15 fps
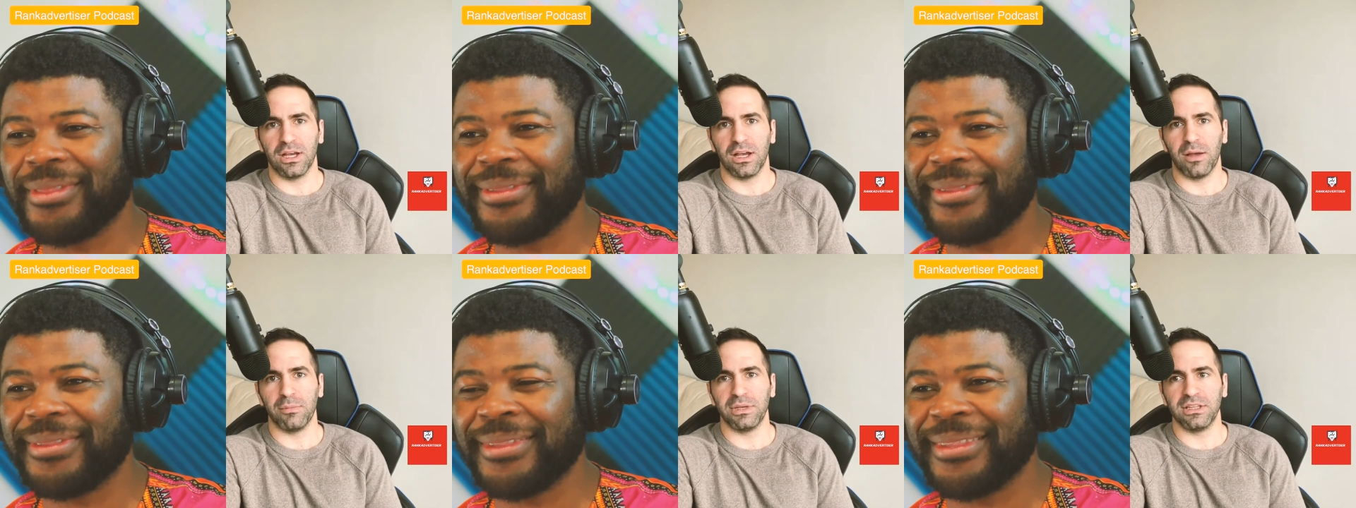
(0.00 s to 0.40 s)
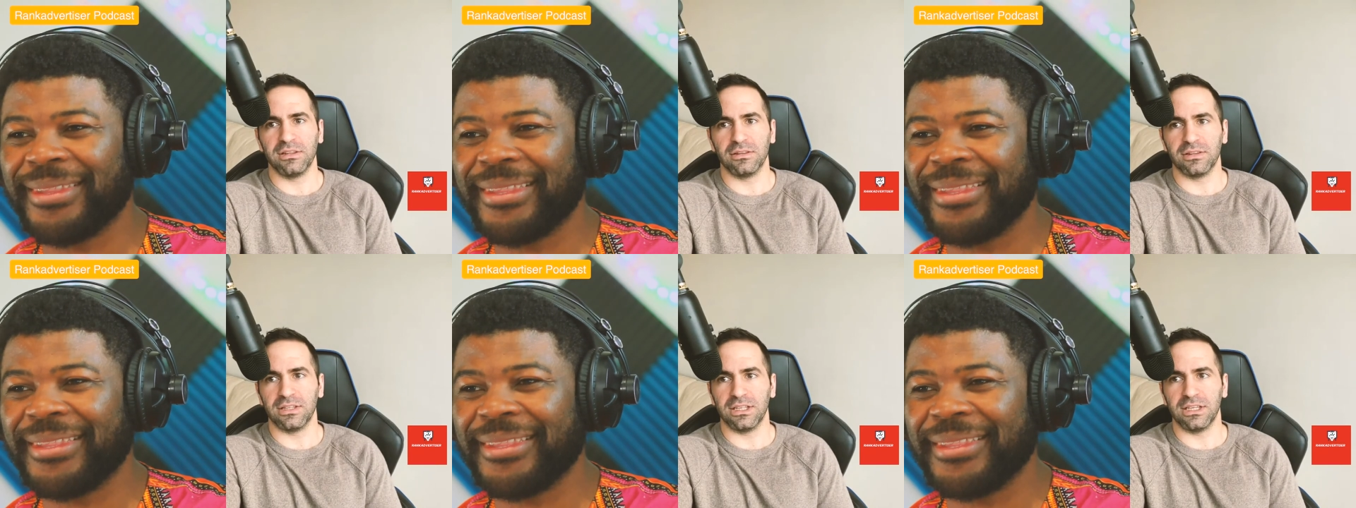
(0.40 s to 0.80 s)
Speaker 1: uh, i
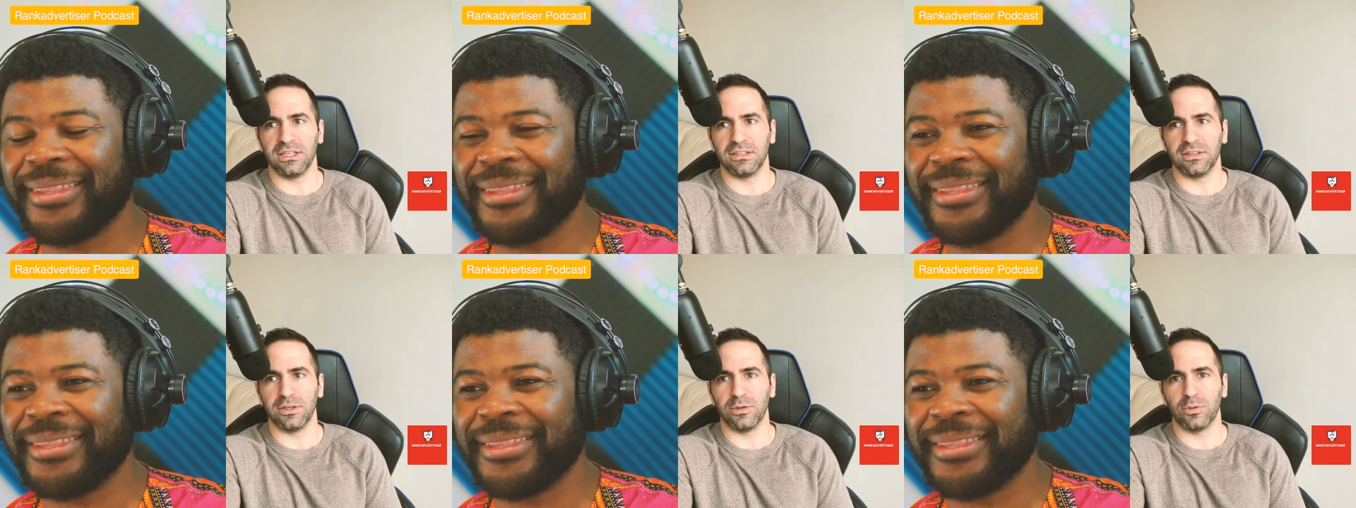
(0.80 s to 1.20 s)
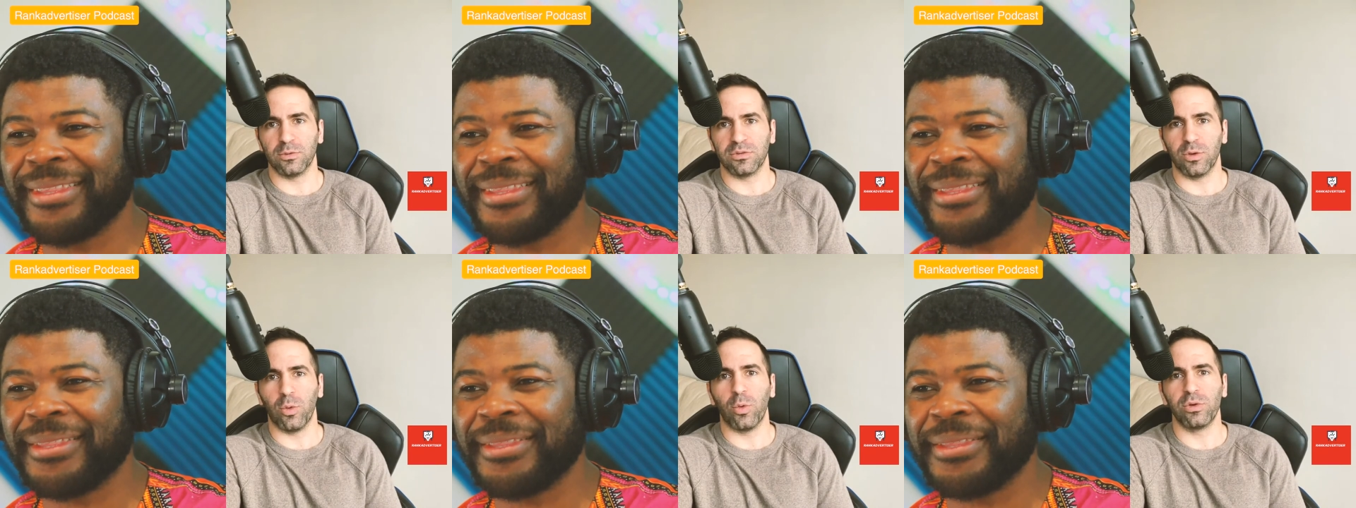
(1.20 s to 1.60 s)
mean the, the
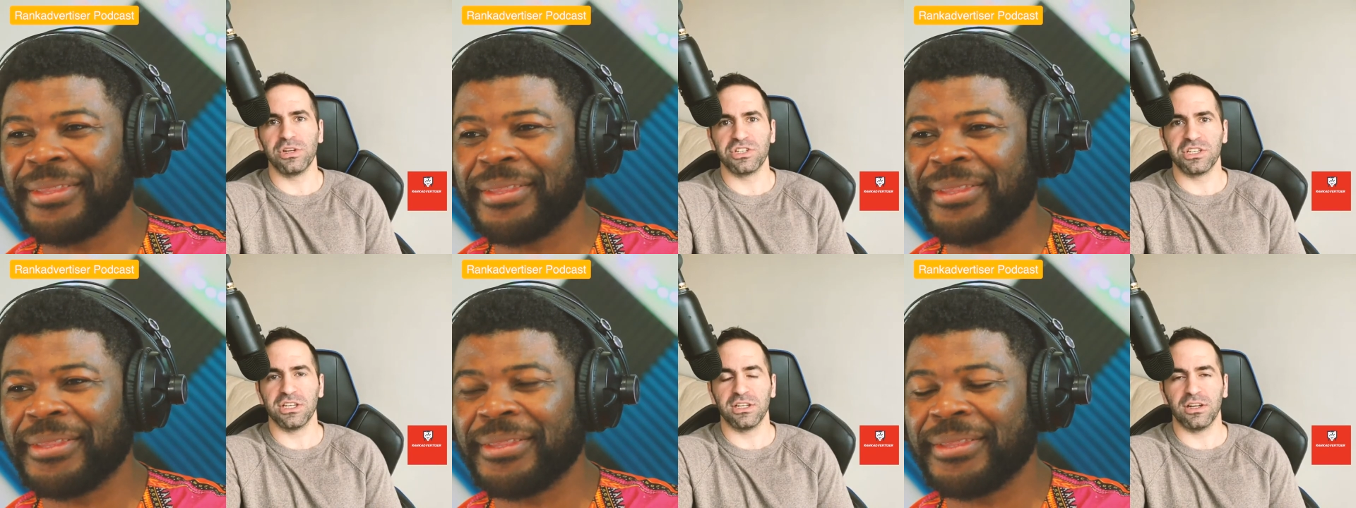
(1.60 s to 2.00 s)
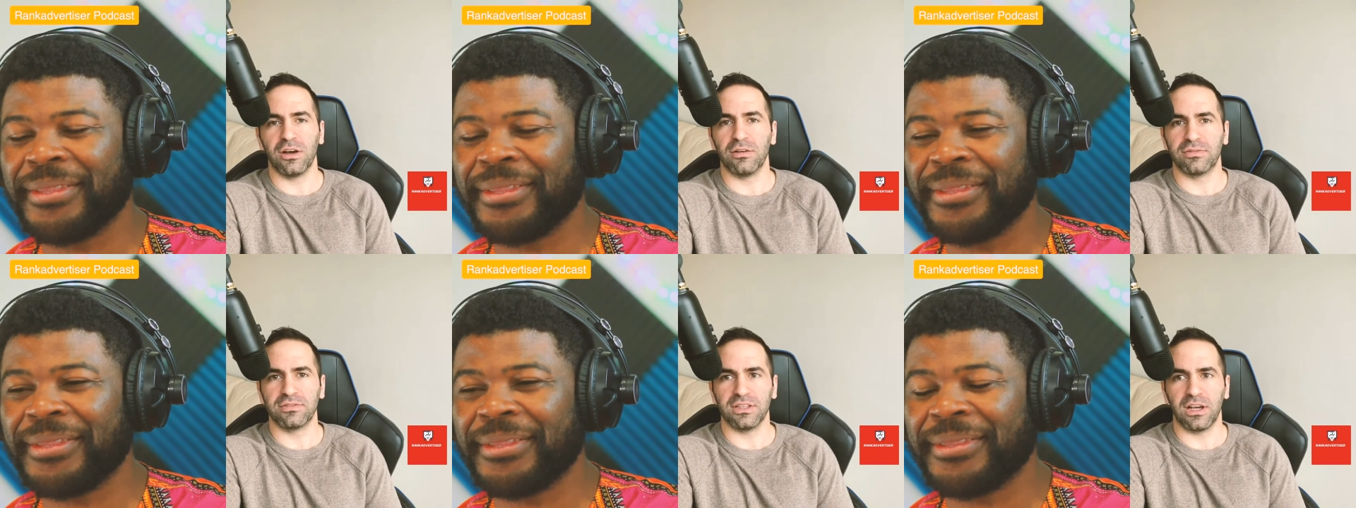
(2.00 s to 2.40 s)
the
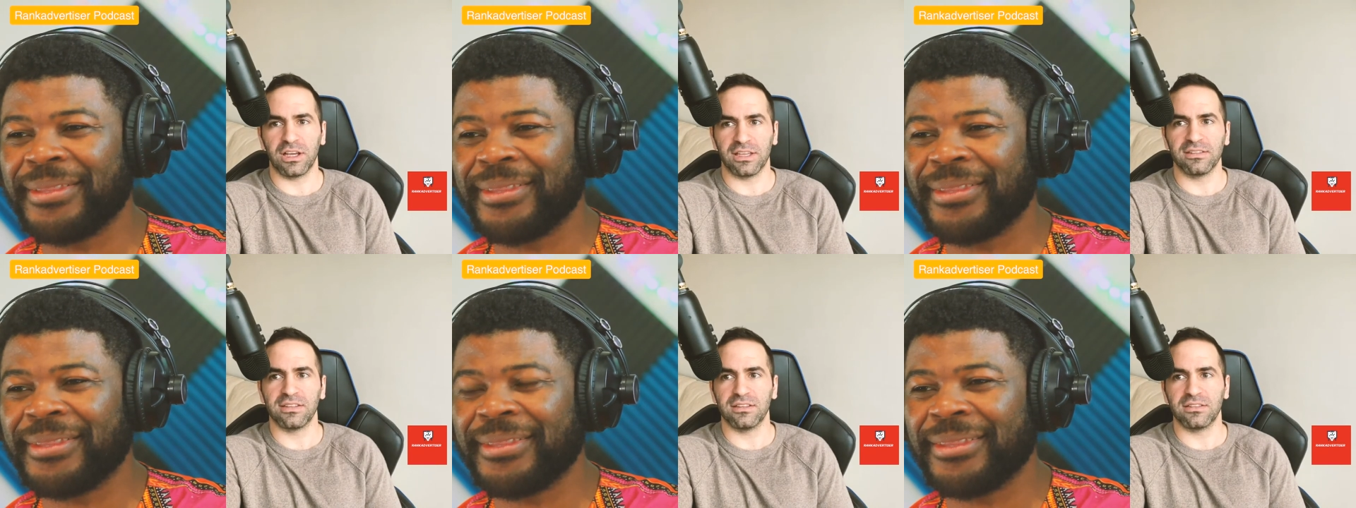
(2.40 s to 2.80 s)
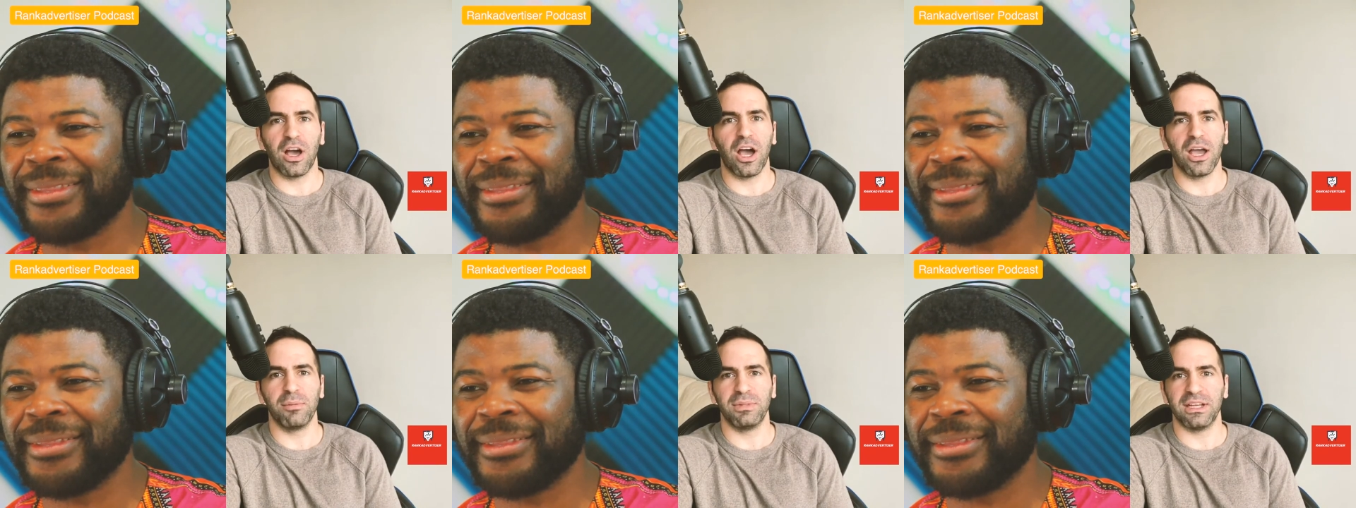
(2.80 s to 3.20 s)
origin of i guess
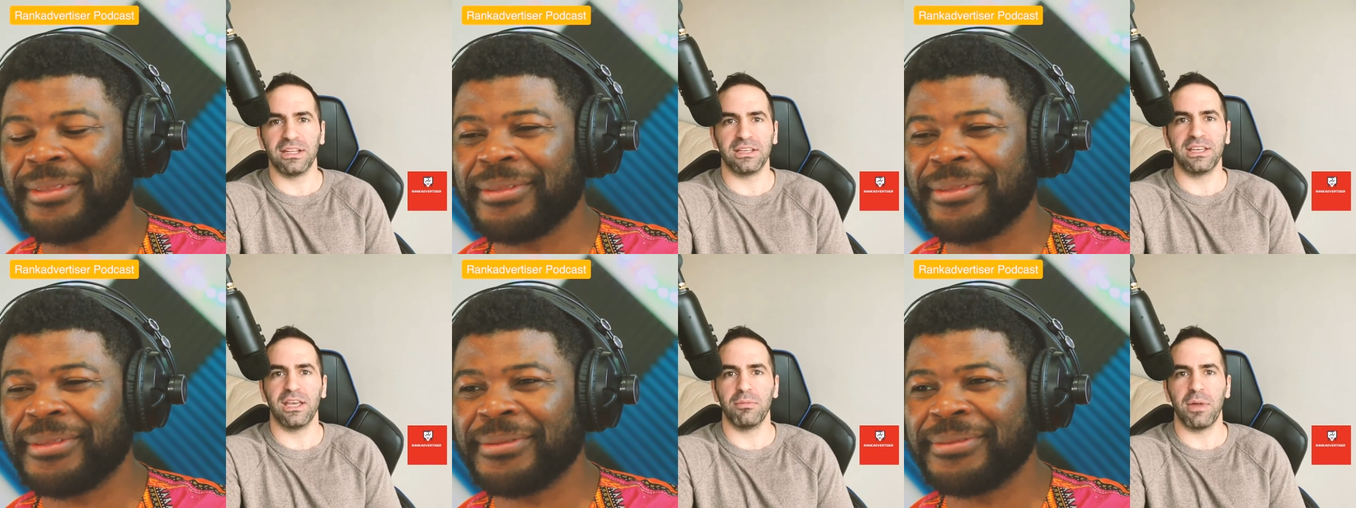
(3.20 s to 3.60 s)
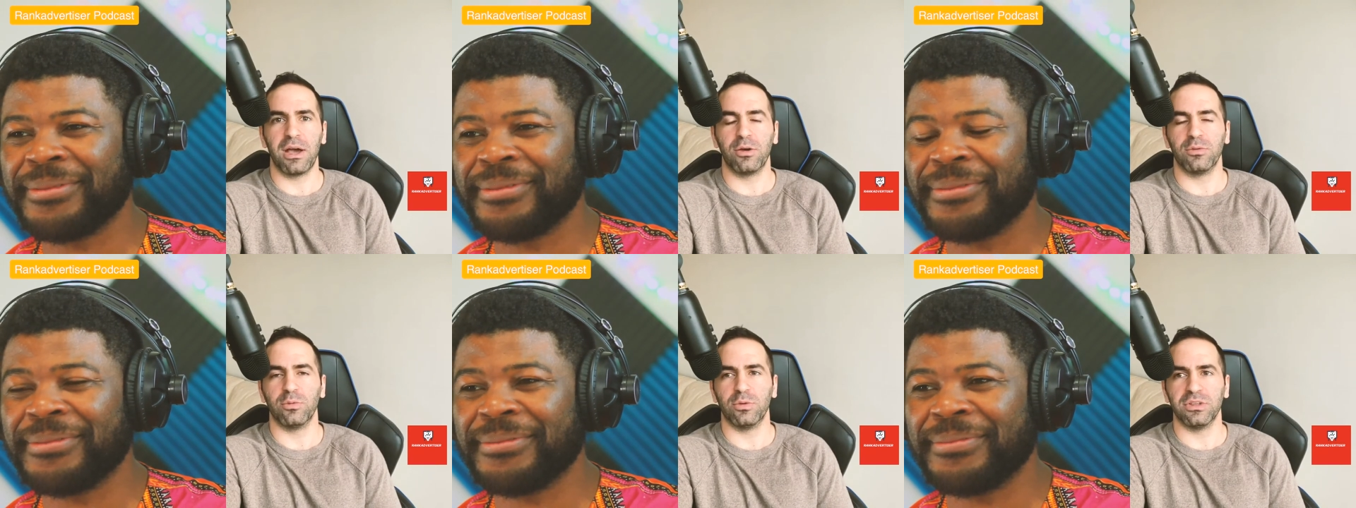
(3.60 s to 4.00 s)
the time that it
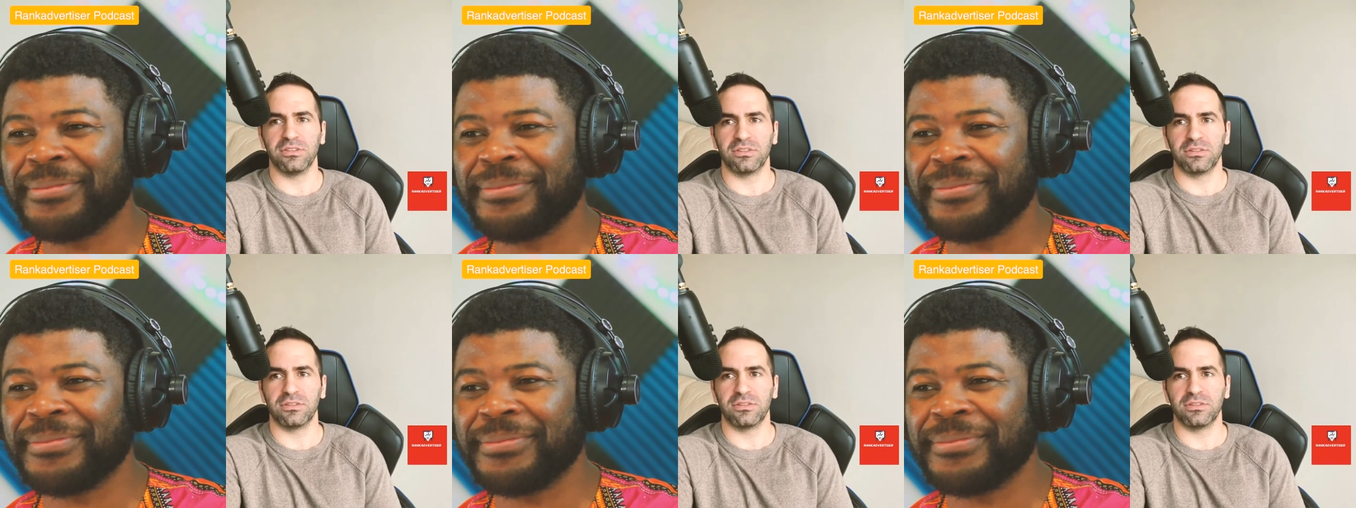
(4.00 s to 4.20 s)
came out